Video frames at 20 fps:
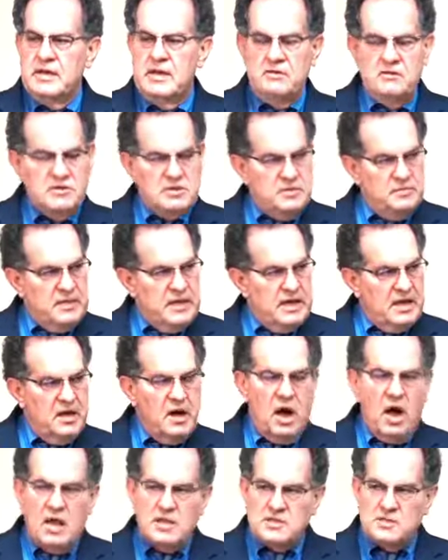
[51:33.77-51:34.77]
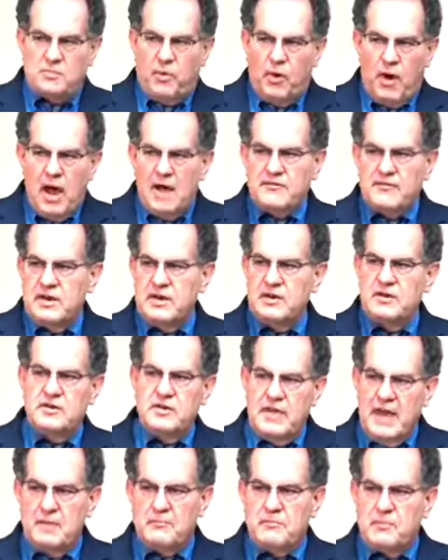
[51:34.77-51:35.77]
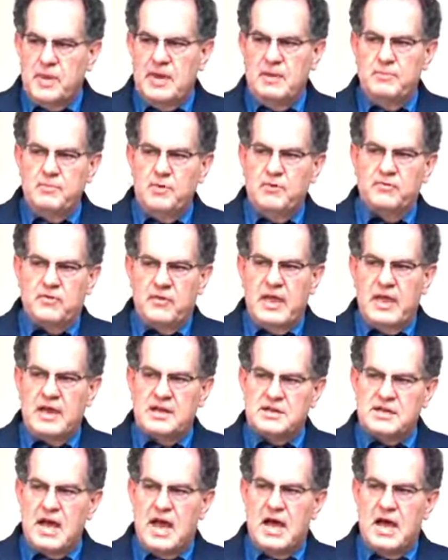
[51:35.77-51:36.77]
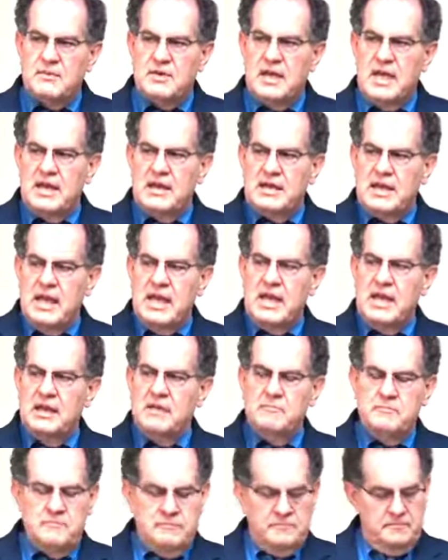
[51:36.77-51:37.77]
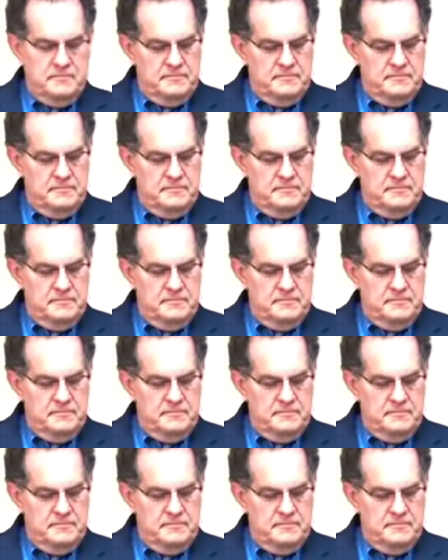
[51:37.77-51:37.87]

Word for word: He was to be God's prophet to that people for that time and that day.